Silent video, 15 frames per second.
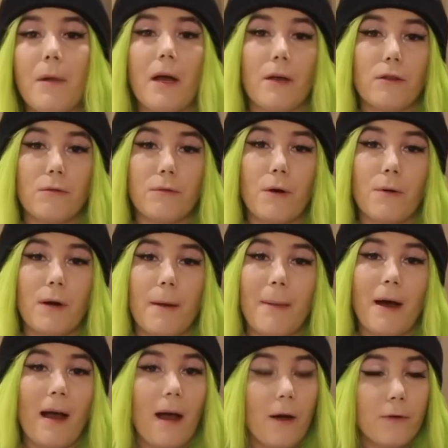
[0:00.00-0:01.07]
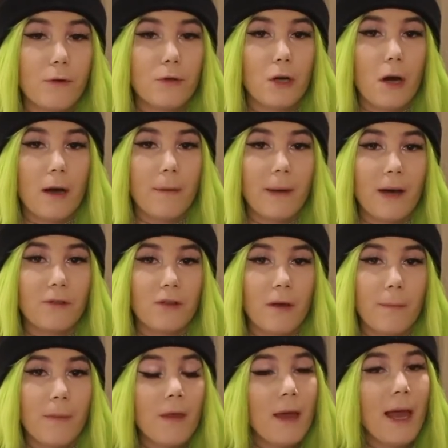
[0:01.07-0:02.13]
cutthroat about how you talk about
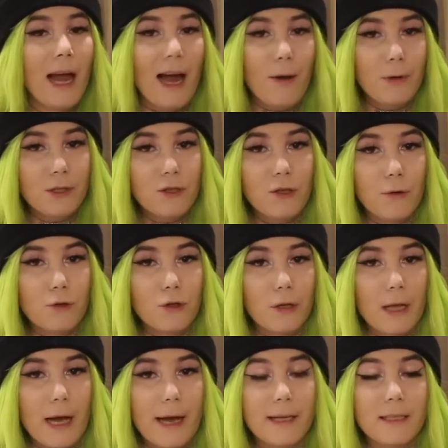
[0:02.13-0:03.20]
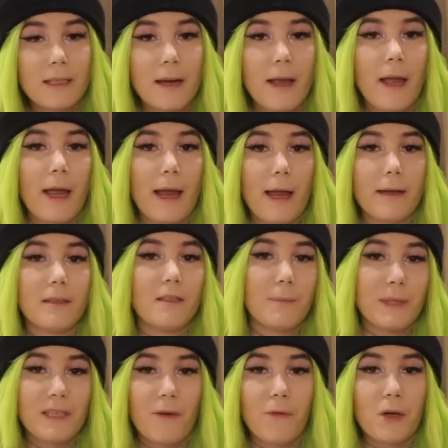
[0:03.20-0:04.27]
them, how it's socialized, and
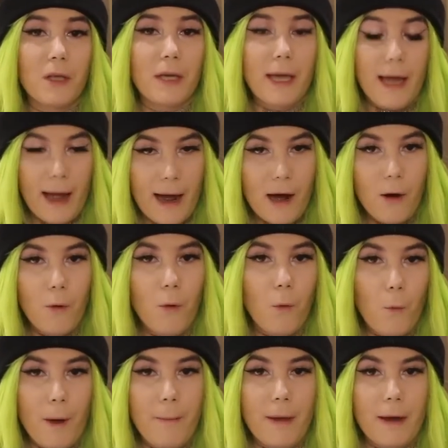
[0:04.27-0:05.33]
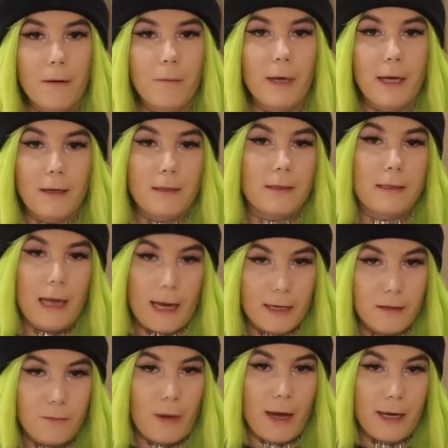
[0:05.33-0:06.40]
specifically how women, because that
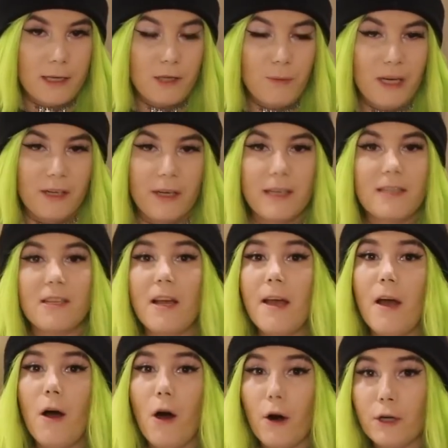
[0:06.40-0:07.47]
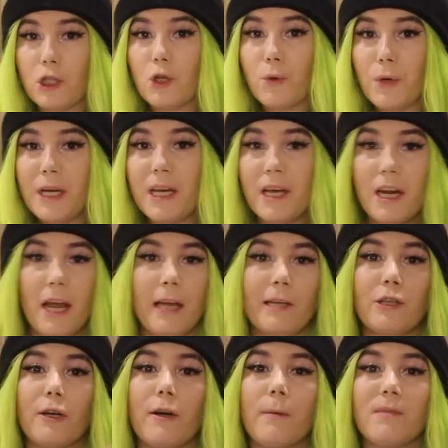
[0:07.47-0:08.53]
is my experience, are treated in
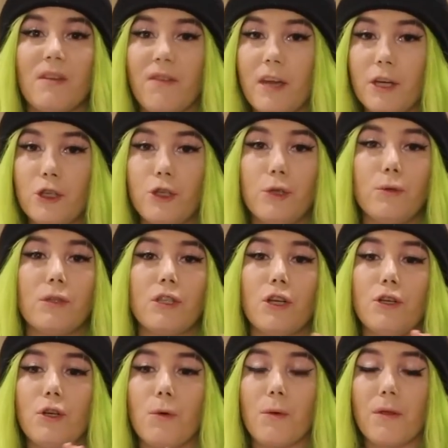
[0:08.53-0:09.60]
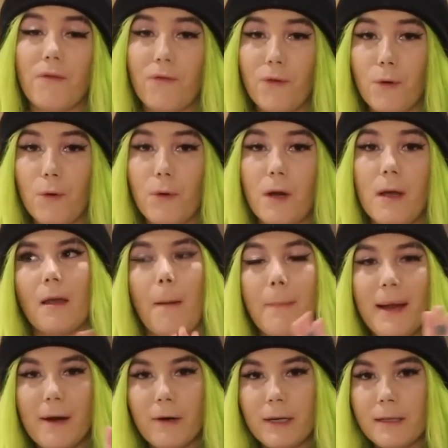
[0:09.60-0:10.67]
terms of issues to do with food,
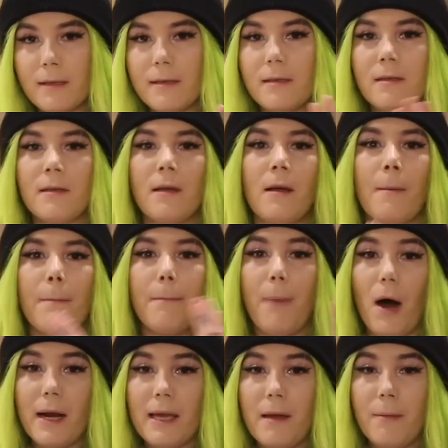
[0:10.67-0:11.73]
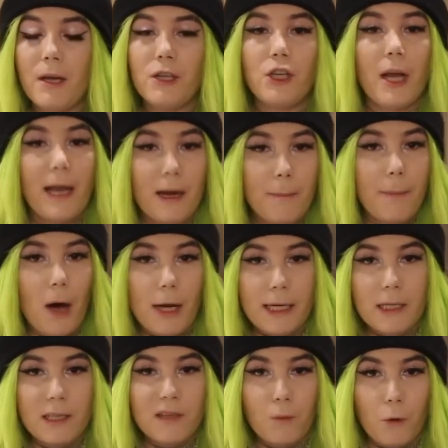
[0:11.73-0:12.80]
appearance, body image, and
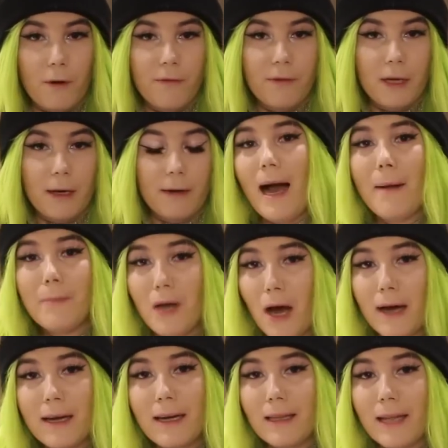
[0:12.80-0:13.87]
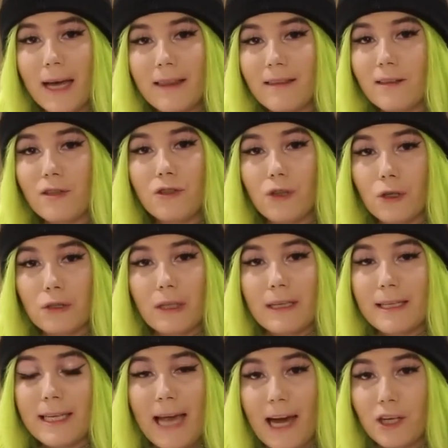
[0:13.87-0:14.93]
body dysmorphia. I'm not gonna let this
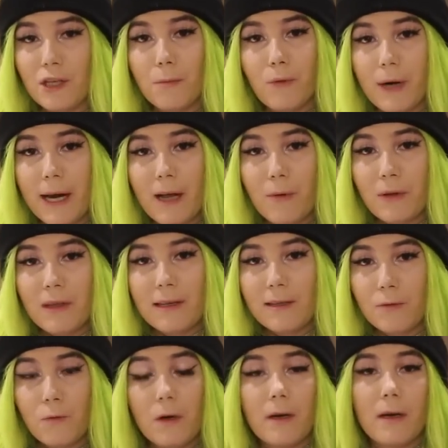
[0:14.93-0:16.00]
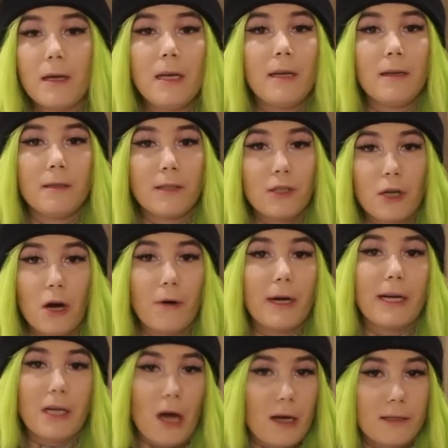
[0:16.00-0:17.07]
journalist catch a break with this one
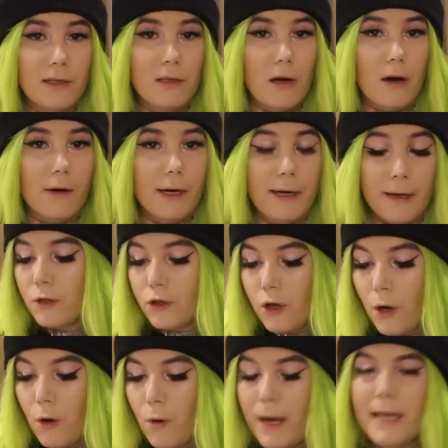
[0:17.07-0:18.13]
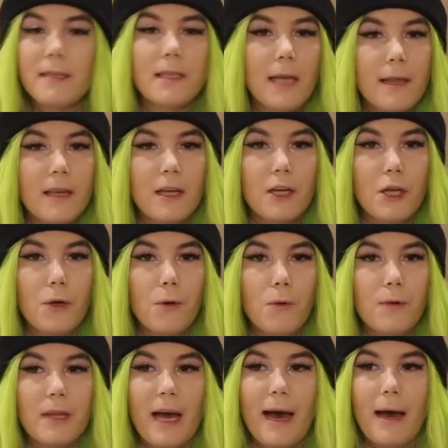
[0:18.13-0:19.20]
sorry, not sorry. So it's nothing
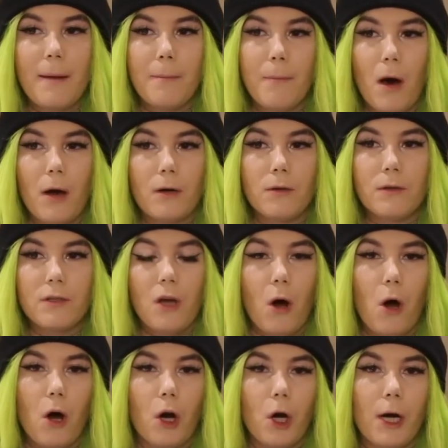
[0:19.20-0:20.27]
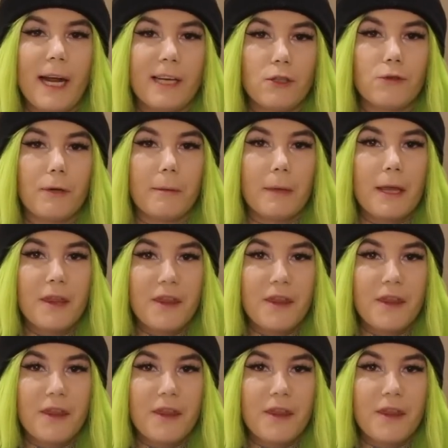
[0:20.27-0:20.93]
new that models are extremely